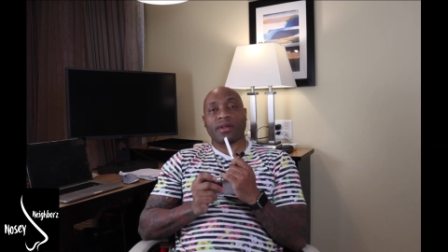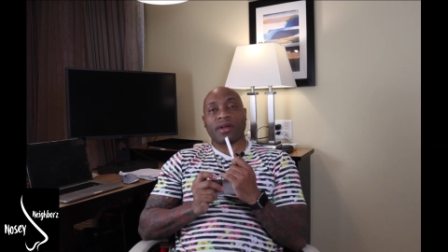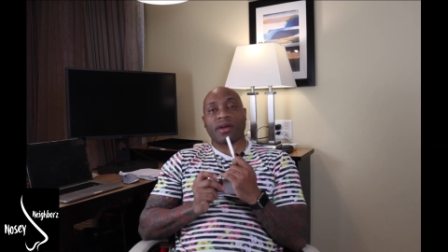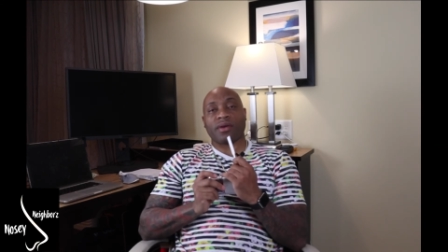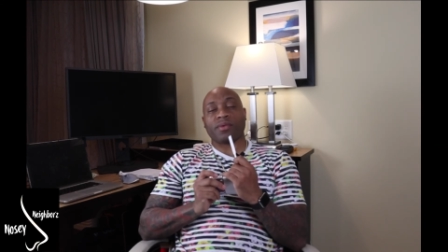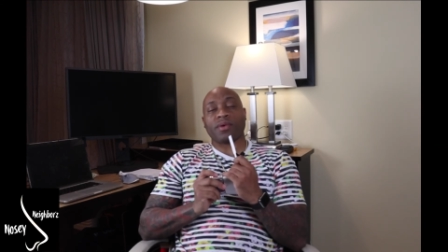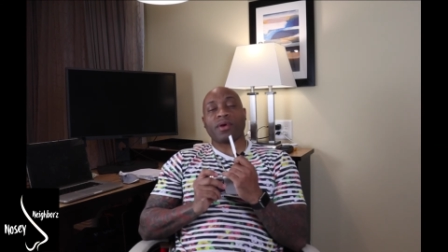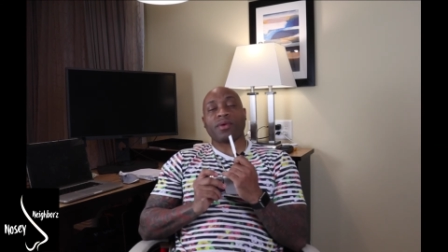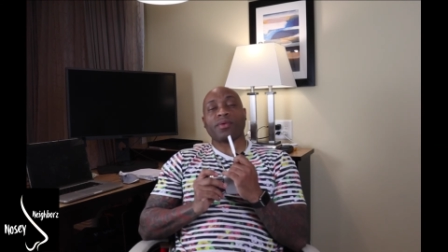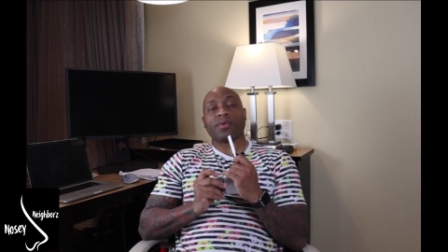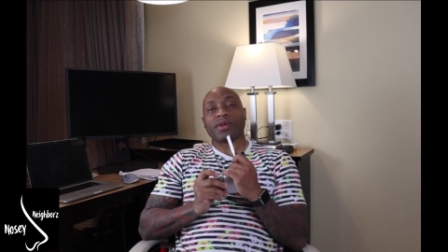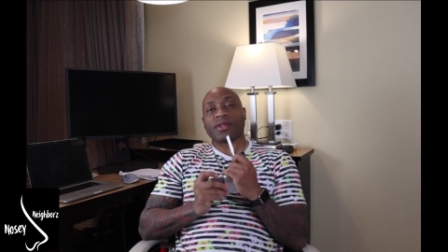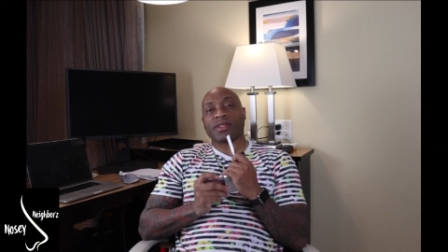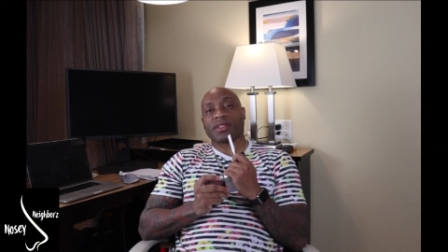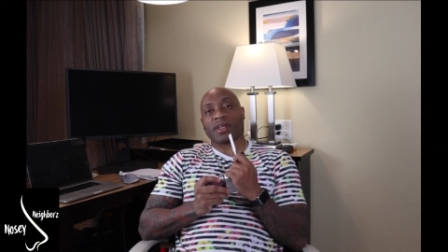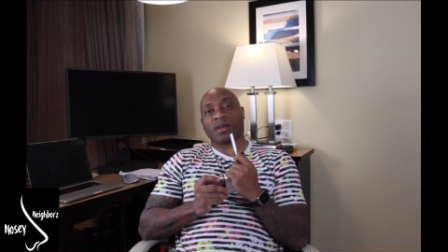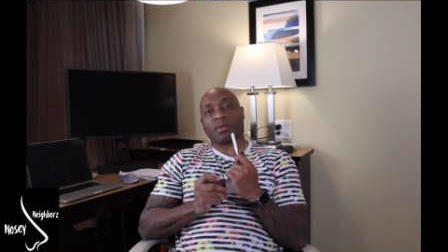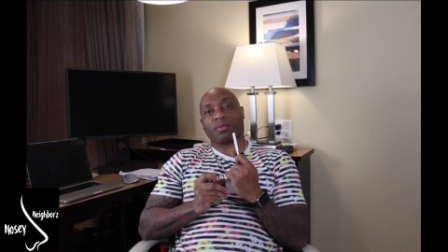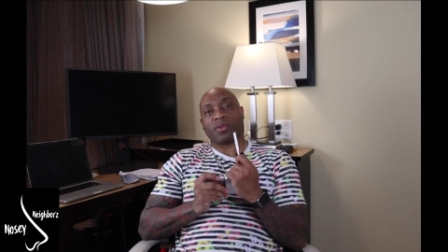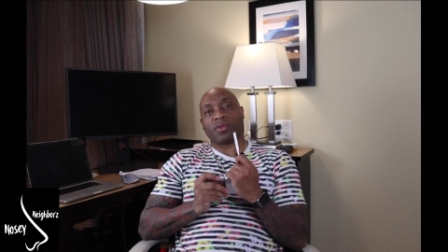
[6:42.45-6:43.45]
I want to
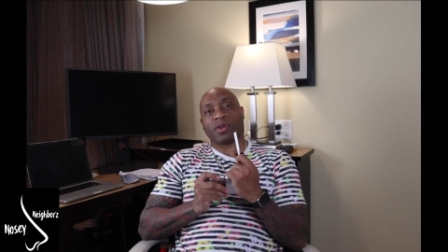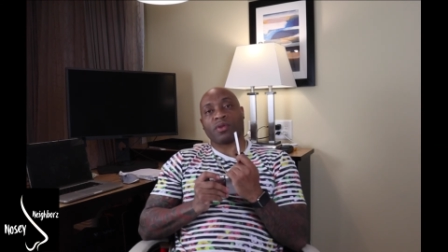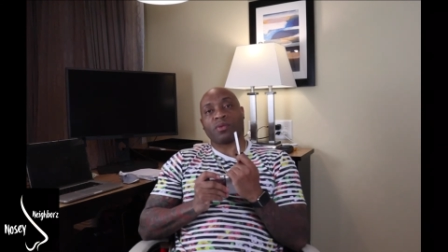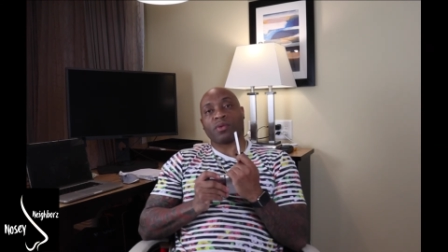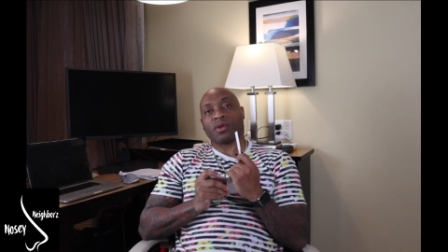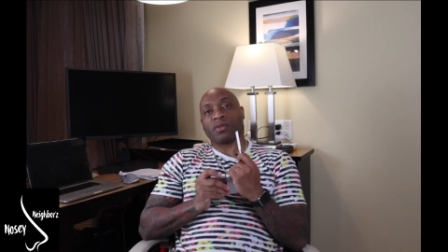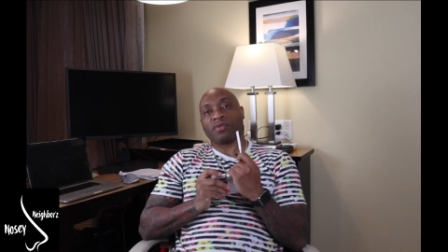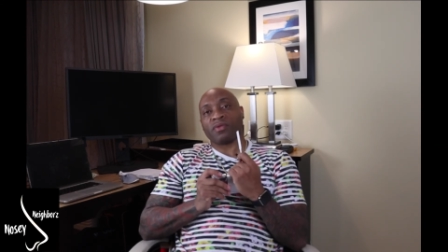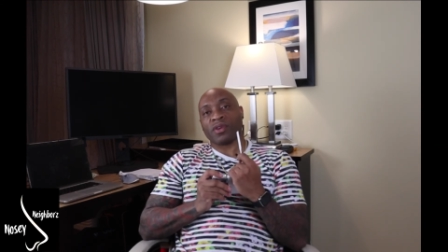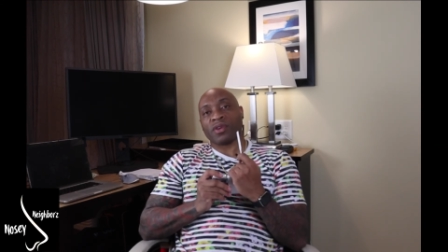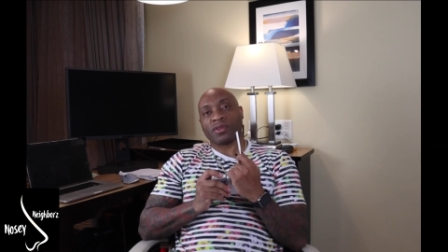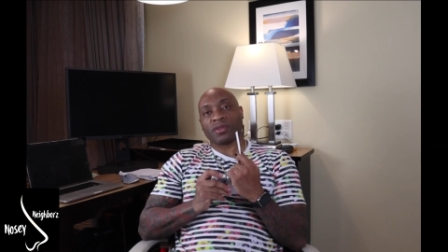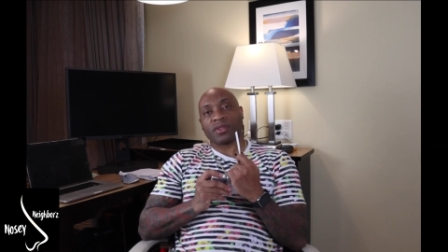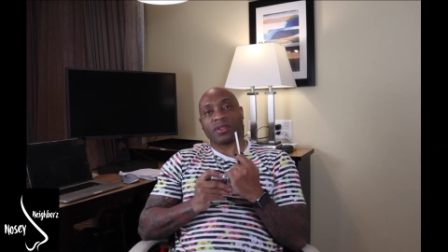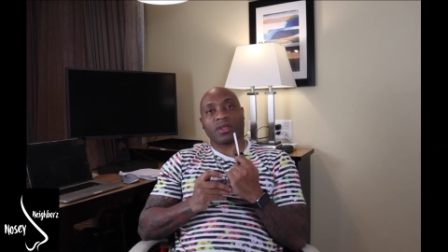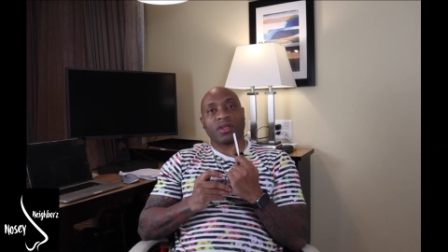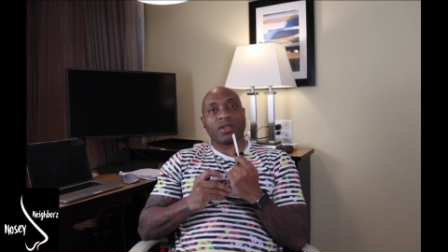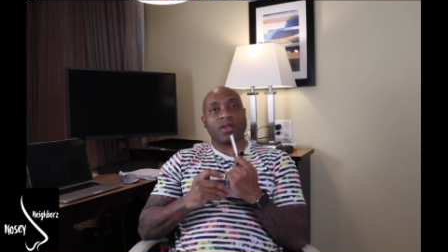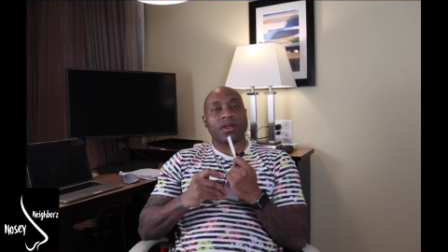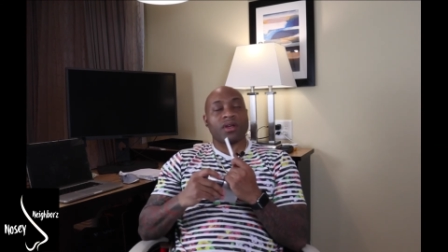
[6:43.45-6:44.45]
say I'm pretty well
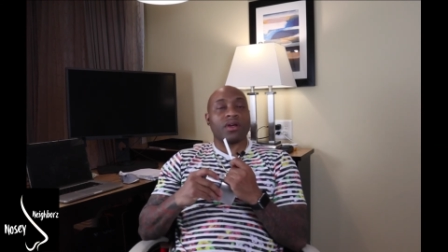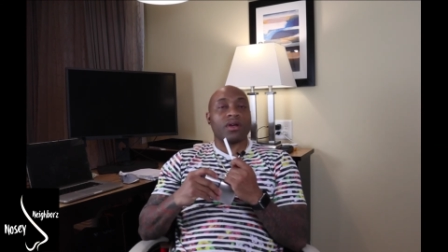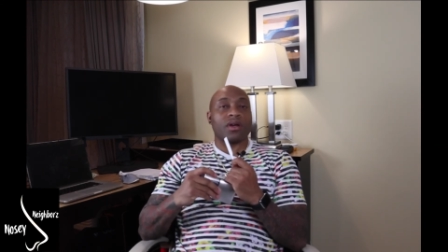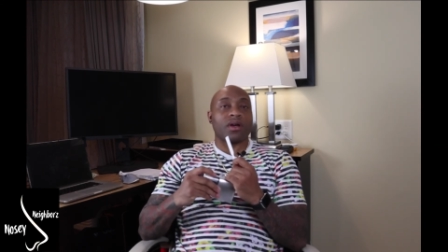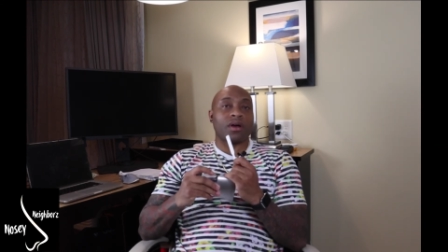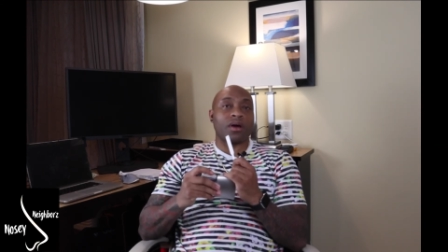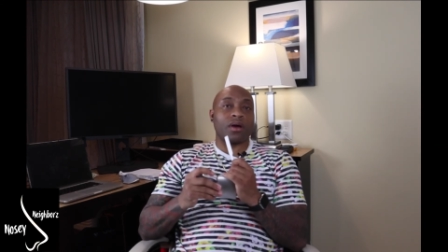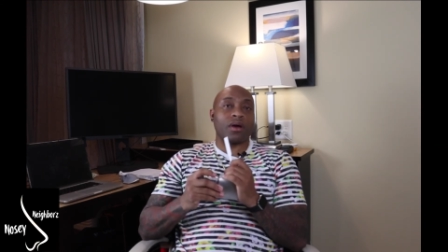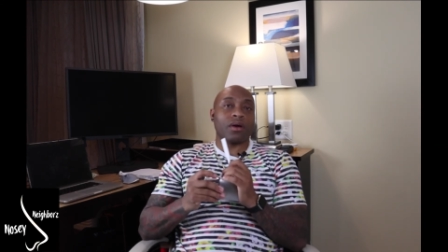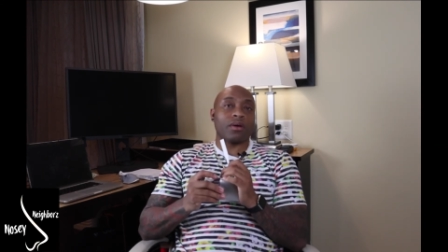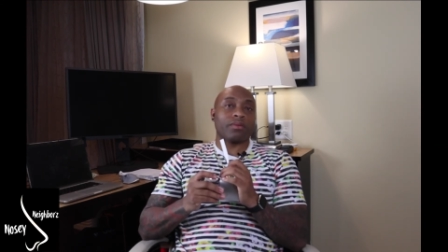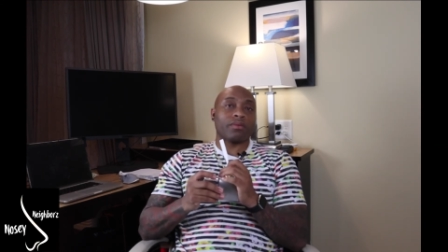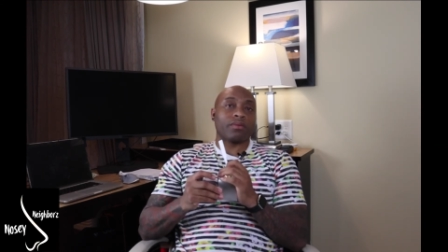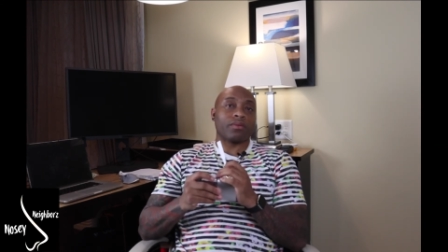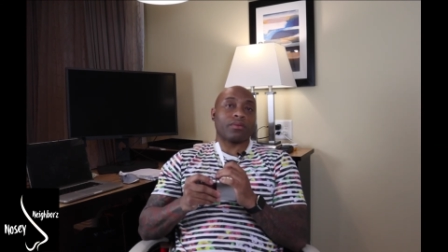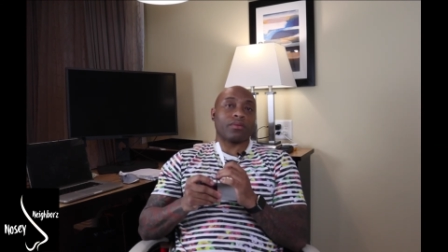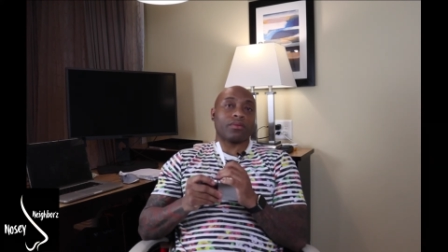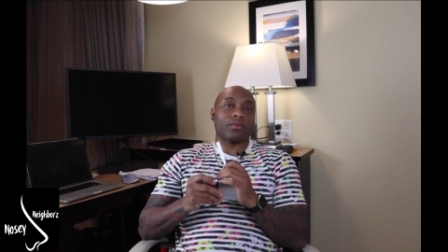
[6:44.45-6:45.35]
versed. But